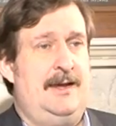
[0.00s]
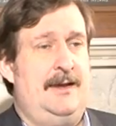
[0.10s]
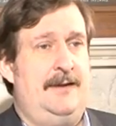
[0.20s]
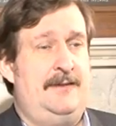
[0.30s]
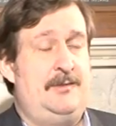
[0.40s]

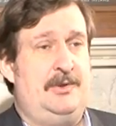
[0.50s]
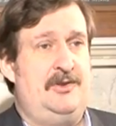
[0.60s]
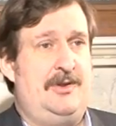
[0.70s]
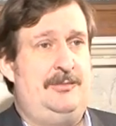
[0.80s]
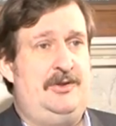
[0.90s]
They've been
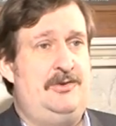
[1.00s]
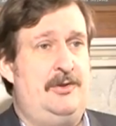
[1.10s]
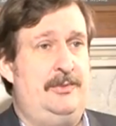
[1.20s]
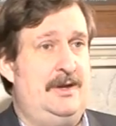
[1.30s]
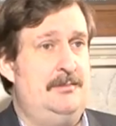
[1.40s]
attempting to
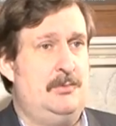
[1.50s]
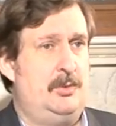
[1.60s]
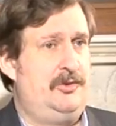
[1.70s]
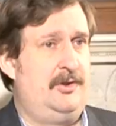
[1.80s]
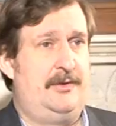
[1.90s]
do it in
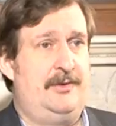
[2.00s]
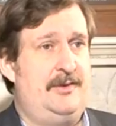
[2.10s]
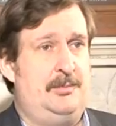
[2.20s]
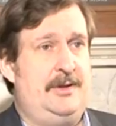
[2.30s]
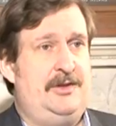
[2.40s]
Malta. There are
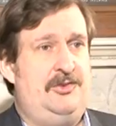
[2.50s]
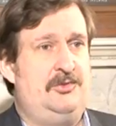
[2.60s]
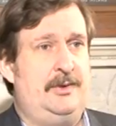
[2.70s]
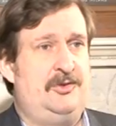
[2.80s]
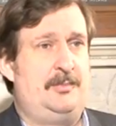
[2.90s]
other
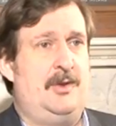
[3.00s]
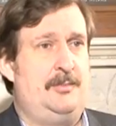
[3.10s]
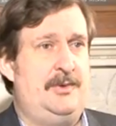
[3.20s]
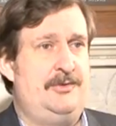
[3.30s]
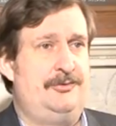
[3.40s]
places where
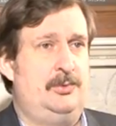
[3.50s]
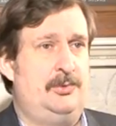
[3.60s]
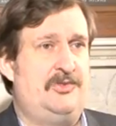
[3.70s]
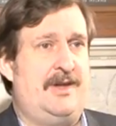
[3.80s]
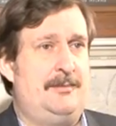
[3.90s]
smart meter
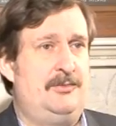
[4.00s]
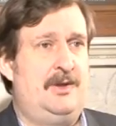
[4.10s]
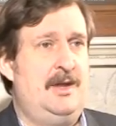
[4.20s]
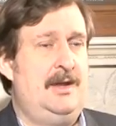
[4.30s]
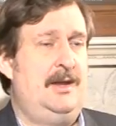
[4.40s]
fraud has happened.
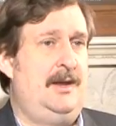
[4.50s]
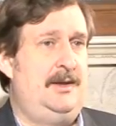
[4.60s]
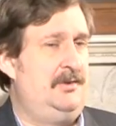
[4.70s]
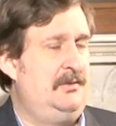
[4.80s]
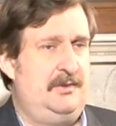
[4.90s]

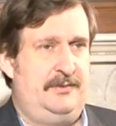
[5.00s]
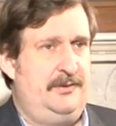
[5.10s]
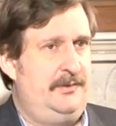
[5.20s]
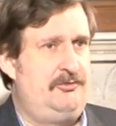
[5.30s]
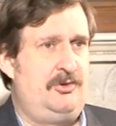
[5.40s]

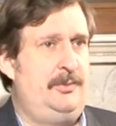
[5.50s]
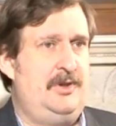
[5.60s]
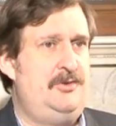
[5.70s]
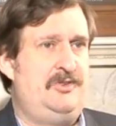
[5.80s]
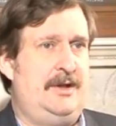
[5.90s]
The trouble with
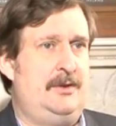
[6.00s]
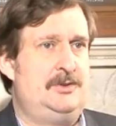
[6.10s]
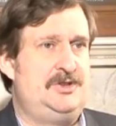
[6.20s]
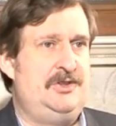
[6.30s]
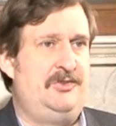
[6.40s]
new
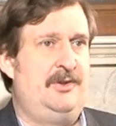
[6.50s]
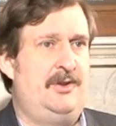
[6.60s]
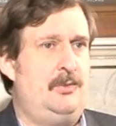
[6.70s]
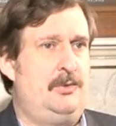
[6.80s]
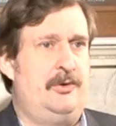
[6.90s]
technology is that
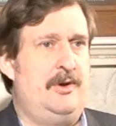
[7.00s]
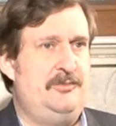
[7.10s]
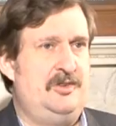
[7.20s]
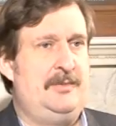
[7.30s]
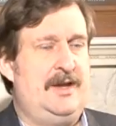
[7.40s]
old
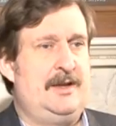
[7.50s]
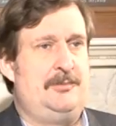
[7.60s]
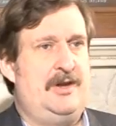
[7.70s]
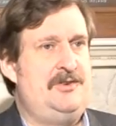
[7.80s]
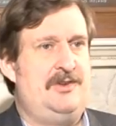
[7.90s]
crimes simply get
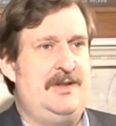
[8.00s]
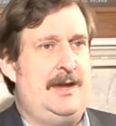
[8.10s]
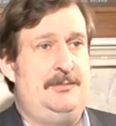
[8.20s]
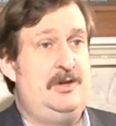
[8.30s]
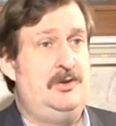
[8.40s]
updated to
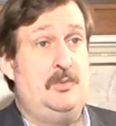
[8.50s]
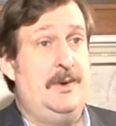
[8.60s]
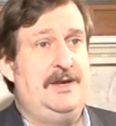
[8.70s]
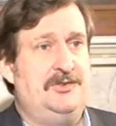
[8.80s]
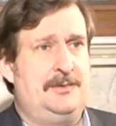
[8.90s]
happen in new
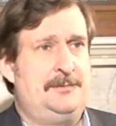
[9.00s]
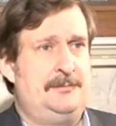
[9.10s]
ways.